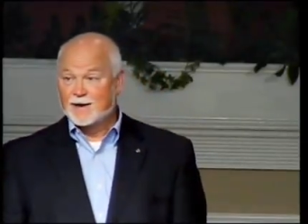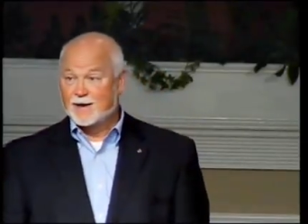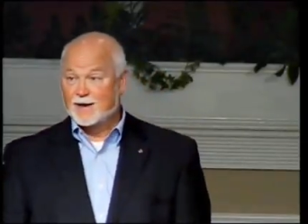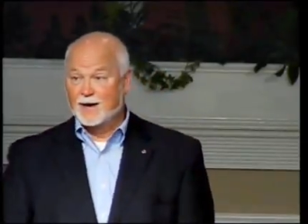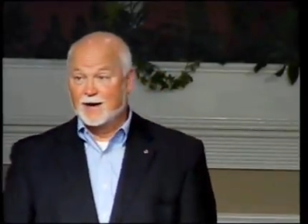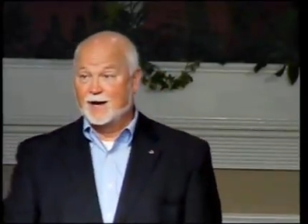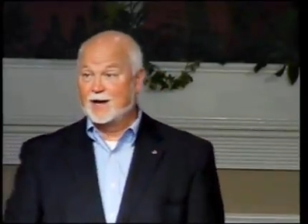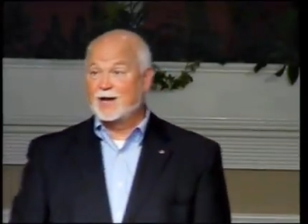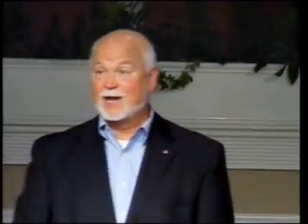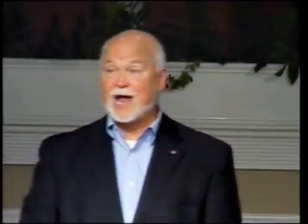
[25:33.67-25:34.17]

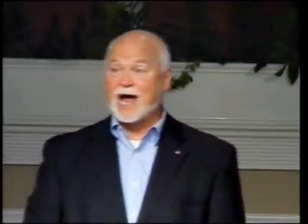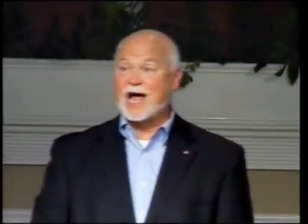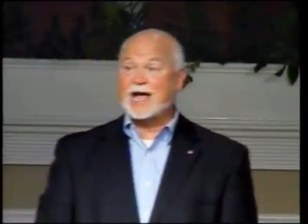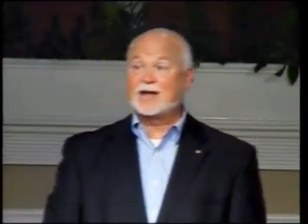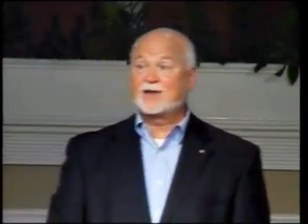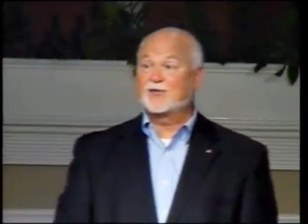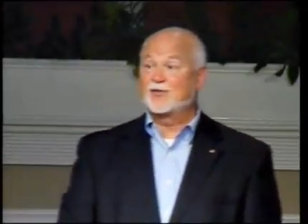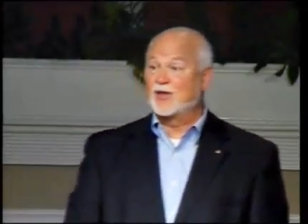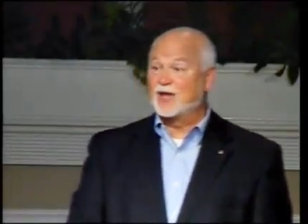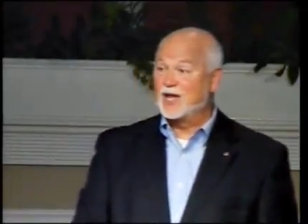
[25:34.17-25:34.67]
Unlike
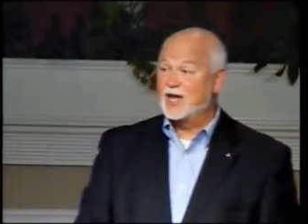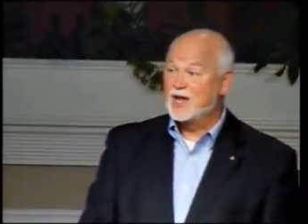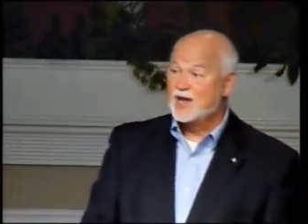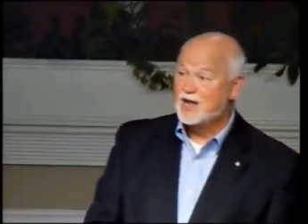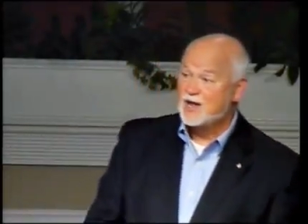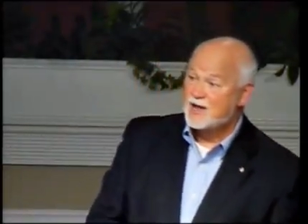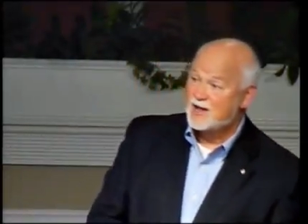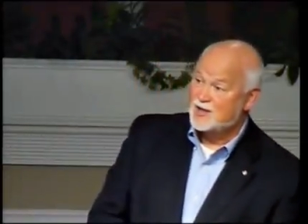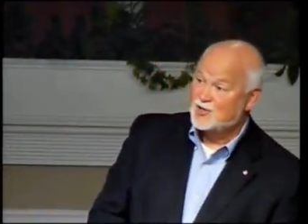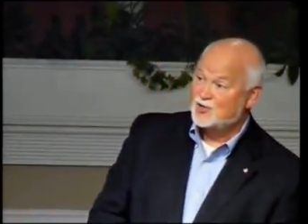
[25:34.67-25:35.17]
the
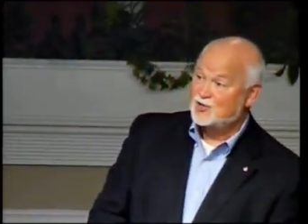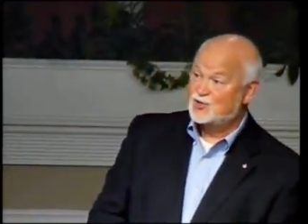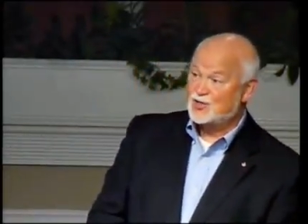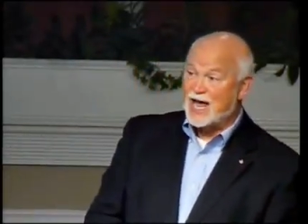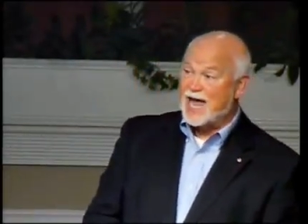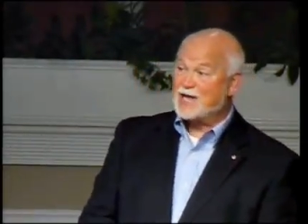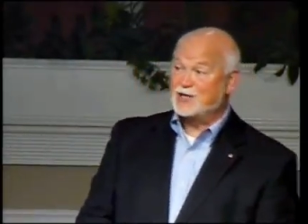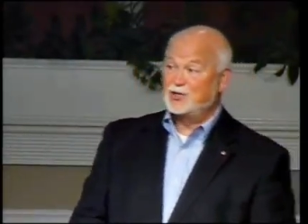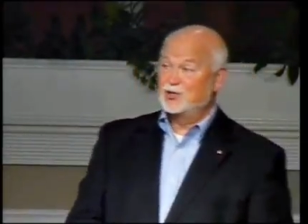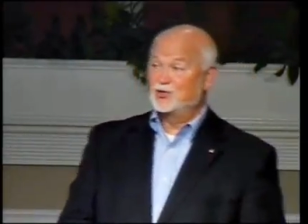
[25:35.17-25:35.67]

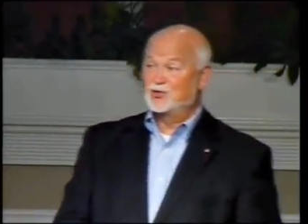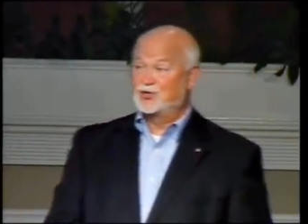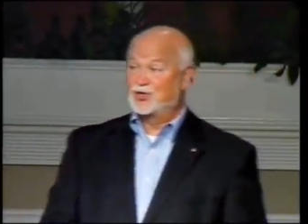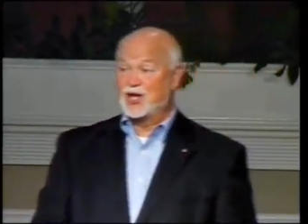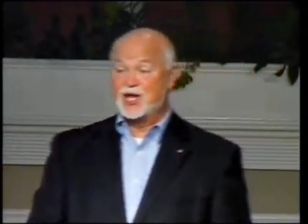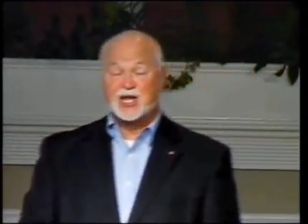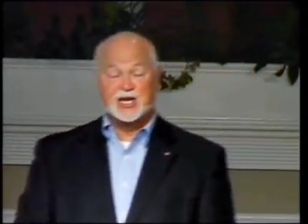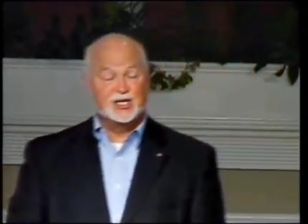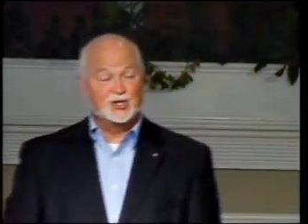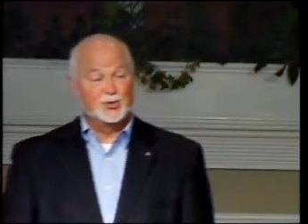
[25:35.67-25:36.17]

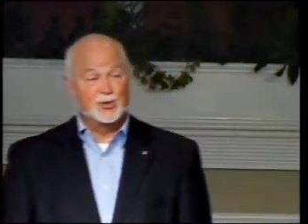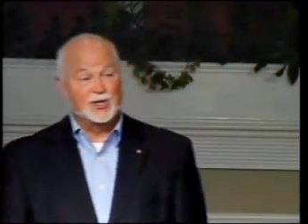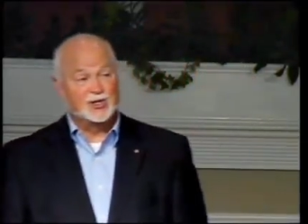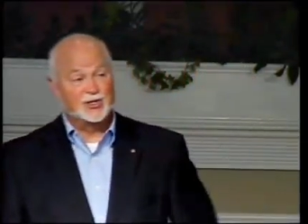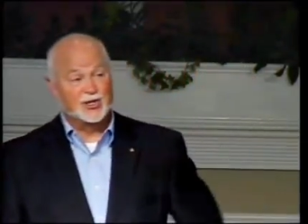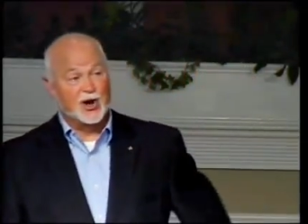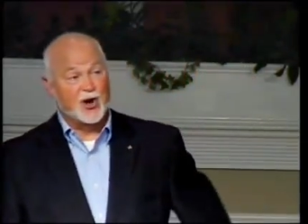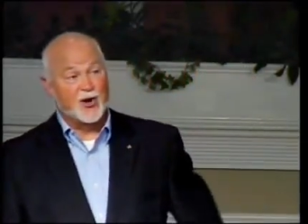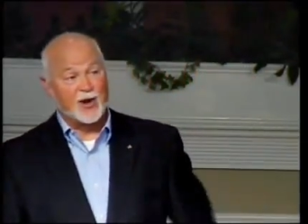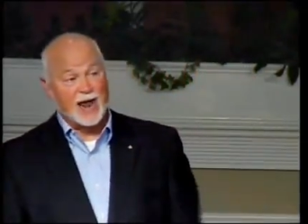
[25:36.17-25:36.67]
Sadducees we
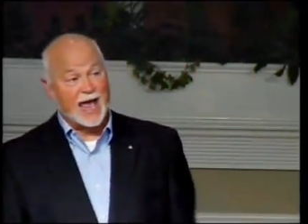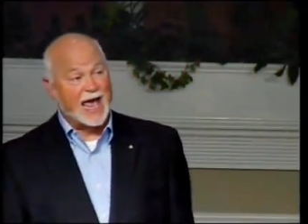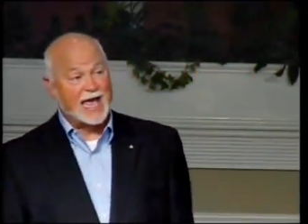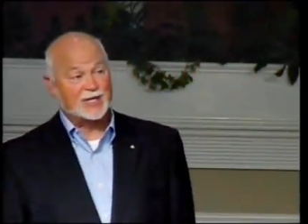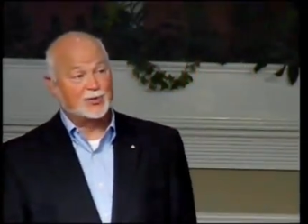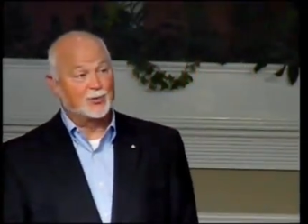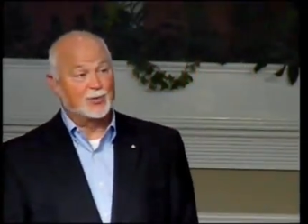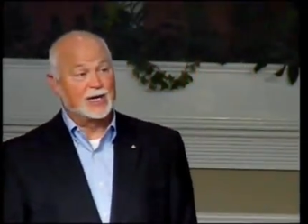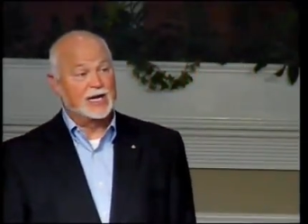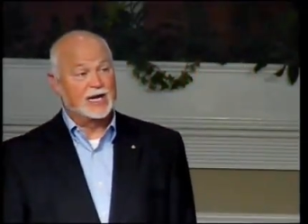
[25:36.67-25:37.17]
saw
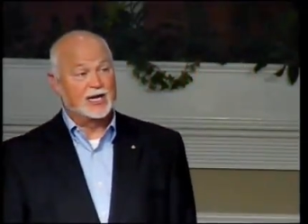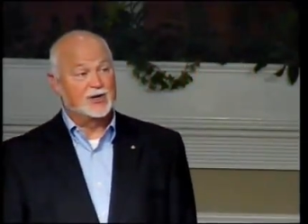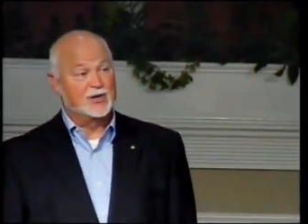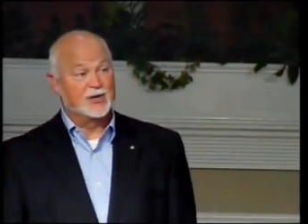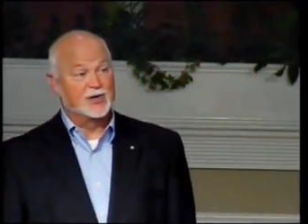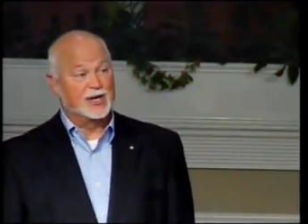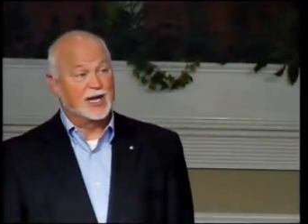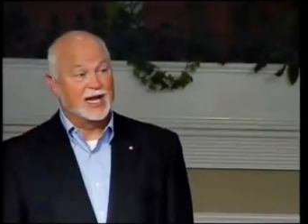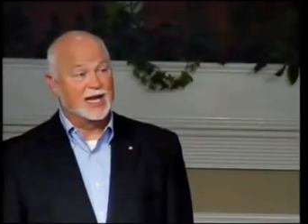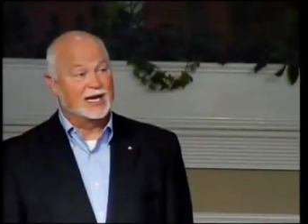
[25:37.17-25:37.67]
last week, who
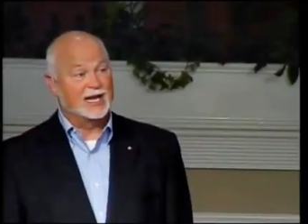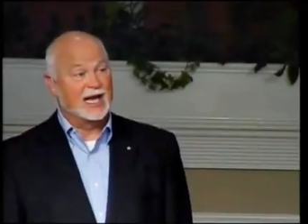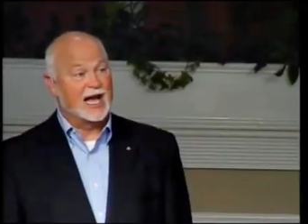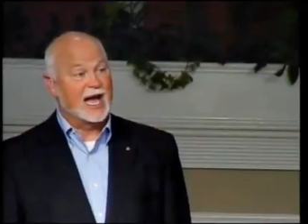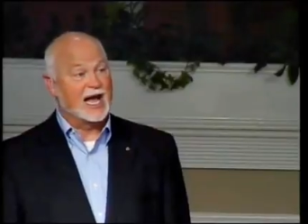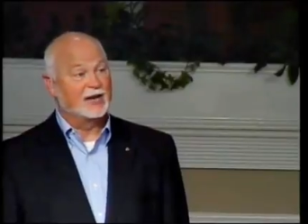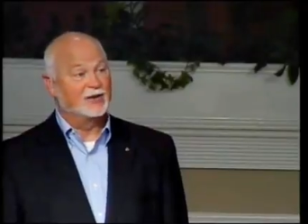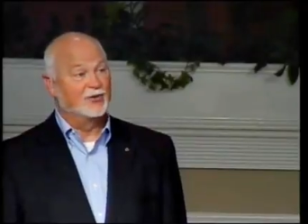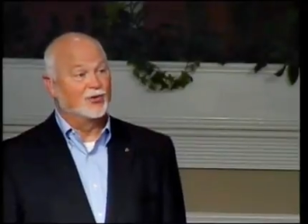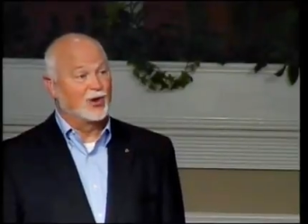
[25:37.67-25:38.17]
again
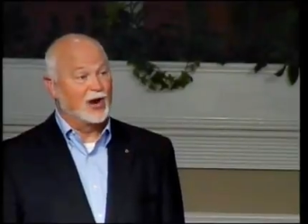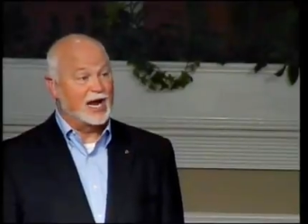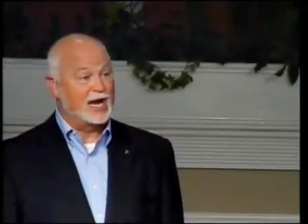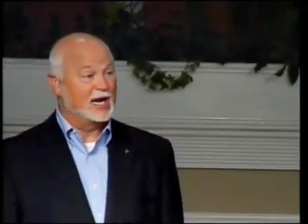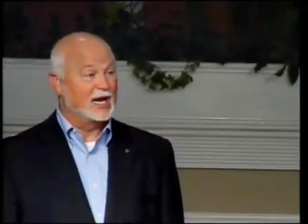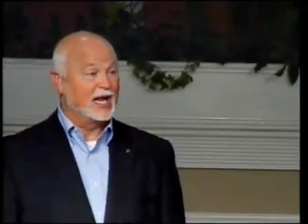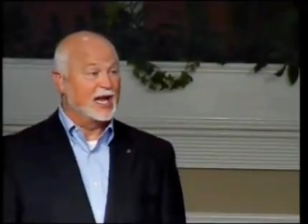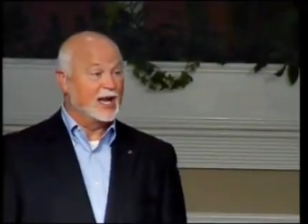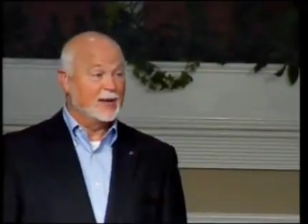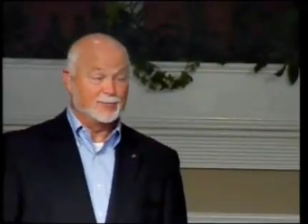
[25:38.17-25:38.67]
got
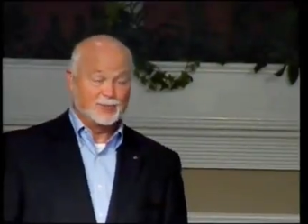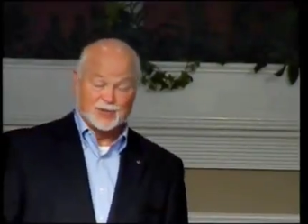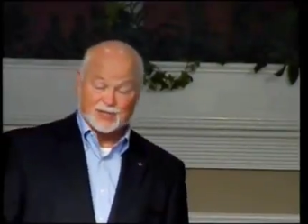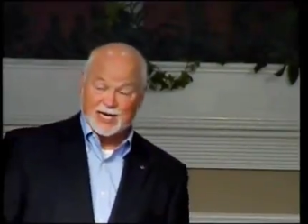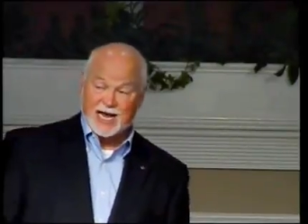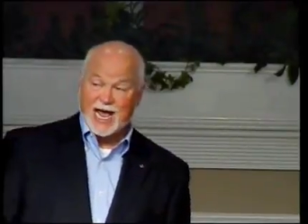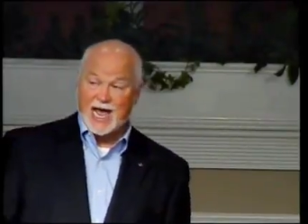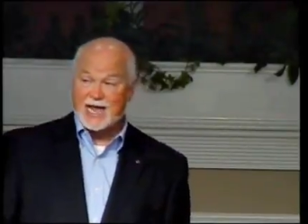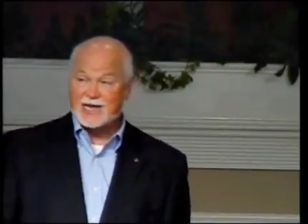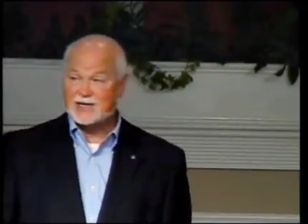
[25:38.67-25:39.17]
greatly
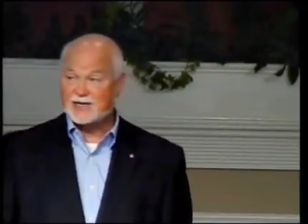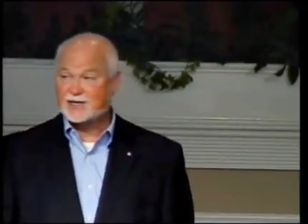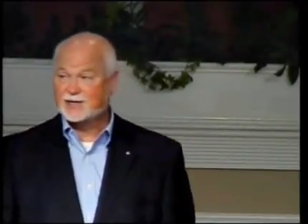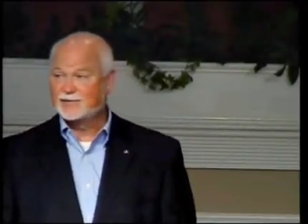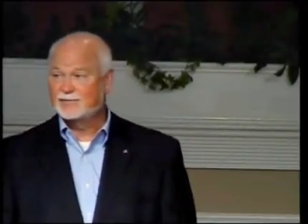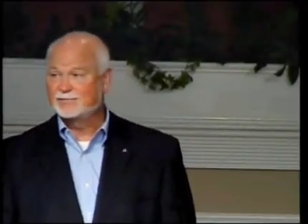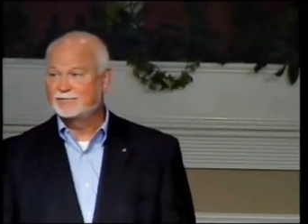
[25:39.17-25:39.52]
upset,